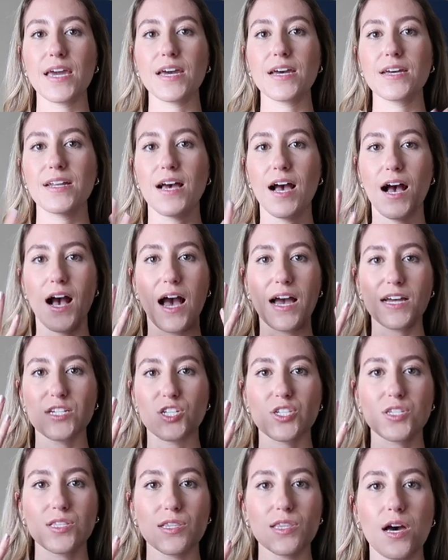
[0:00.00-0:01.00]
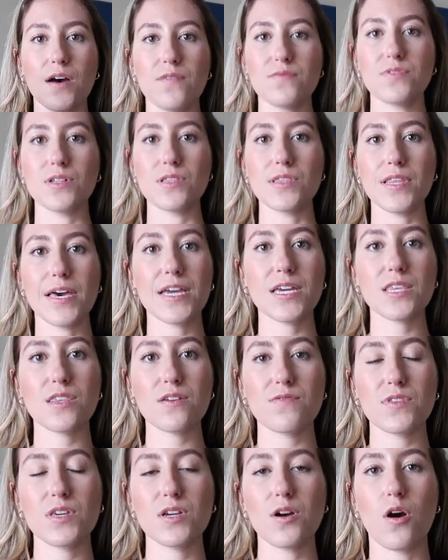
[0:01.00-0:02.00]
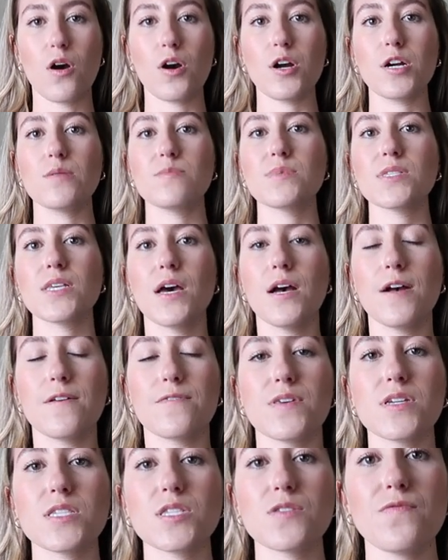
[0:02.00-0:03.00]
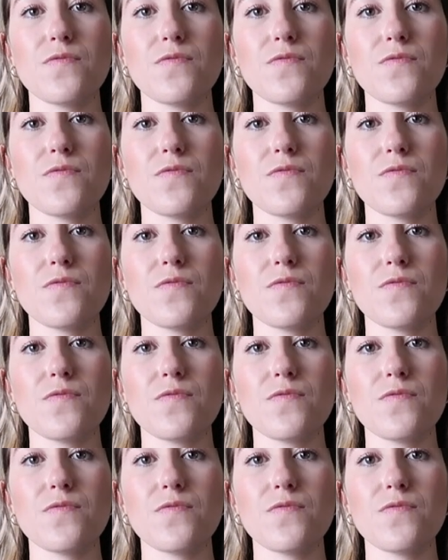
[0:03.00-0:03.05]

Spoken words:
and I just love the length of the arms. This